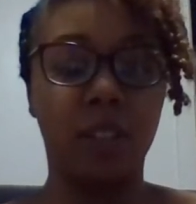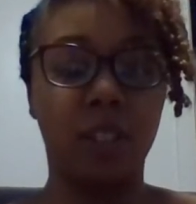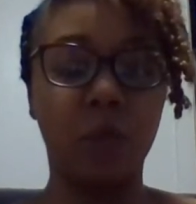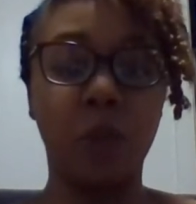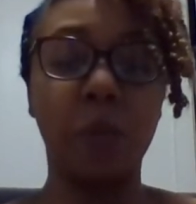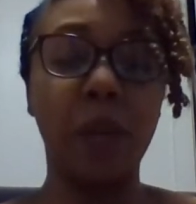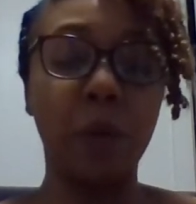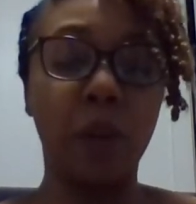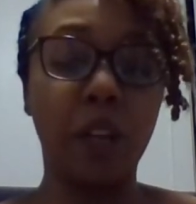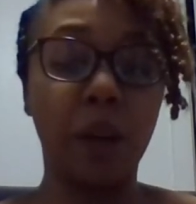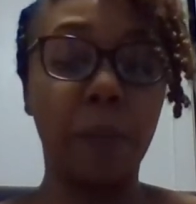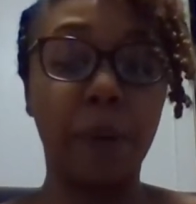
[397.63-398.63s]
Someone may
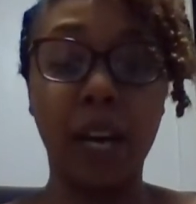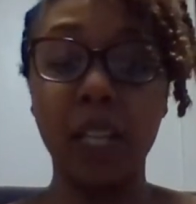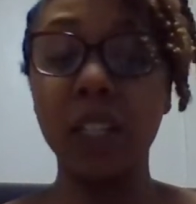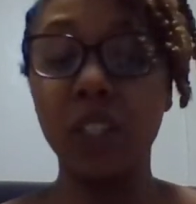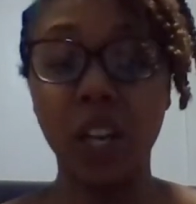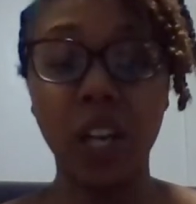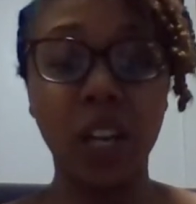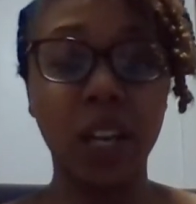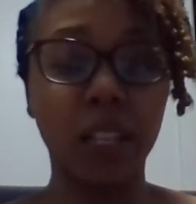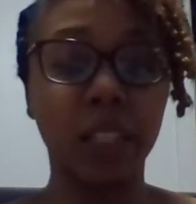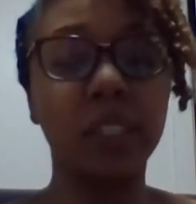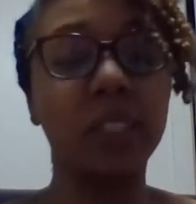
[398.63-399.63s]
want to
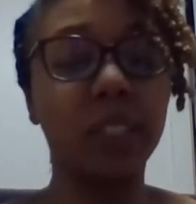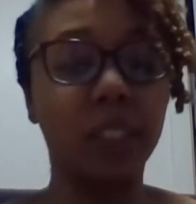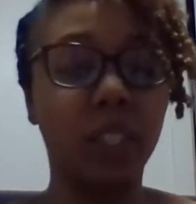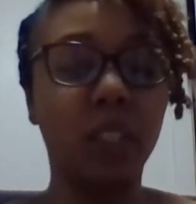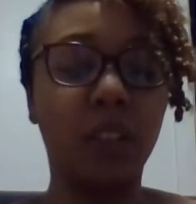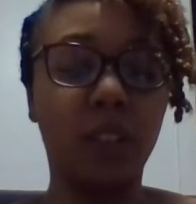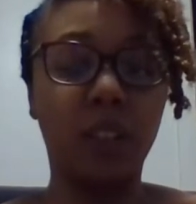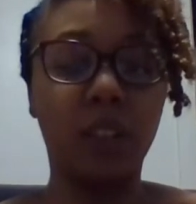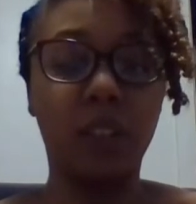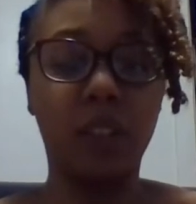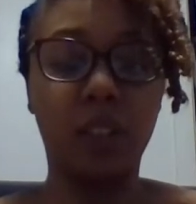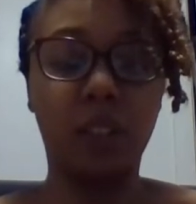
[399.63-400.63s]
apologize
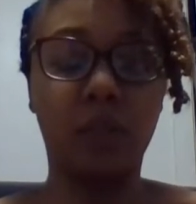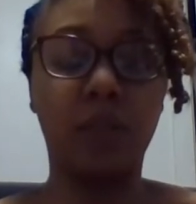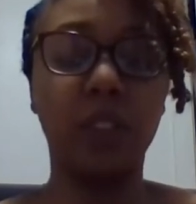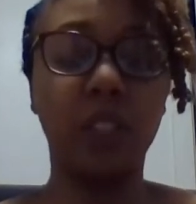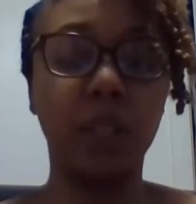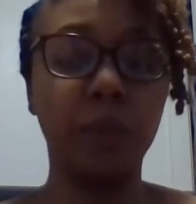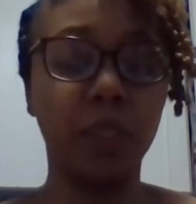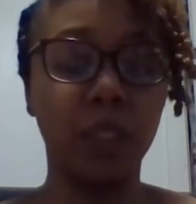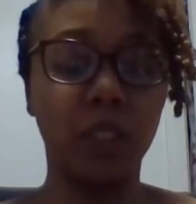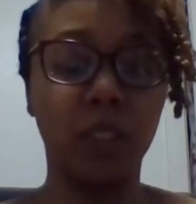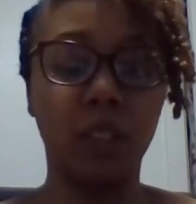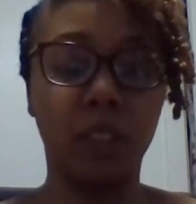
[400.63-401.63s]
for
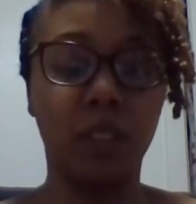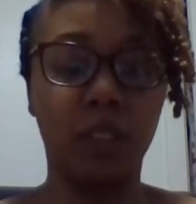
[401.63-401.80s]
something.